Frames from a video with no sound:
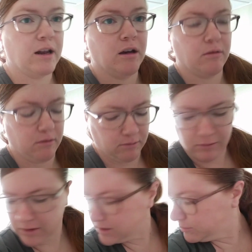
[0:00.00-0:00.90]
I'll
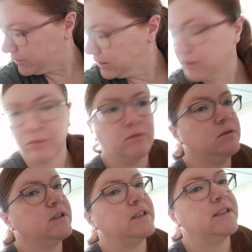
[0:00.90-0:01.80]
sprinkle
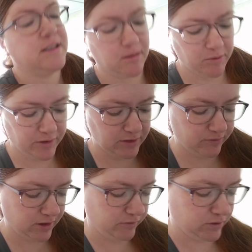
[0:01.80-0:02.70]
some of his
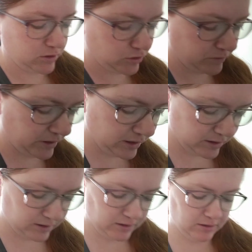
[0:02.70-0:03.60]
favourite
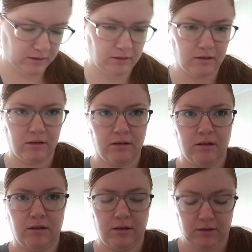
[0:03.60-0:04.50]
treats,
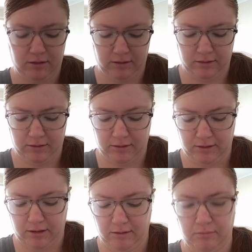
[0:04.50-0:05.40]

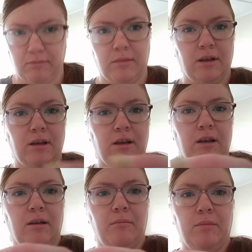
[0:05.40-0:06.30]
some
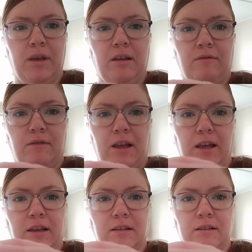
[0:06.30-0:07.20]
pea
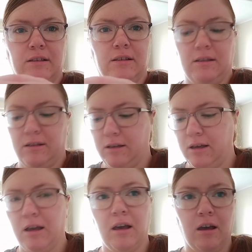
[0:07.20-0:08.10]
flakes,
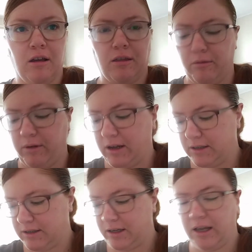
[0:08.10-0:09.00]
throughout
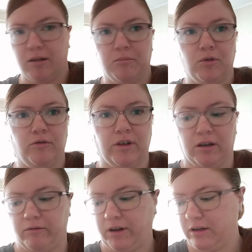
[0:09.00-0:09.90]
just to get him moving
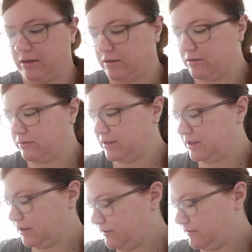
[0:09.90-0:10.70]
around and doing stuff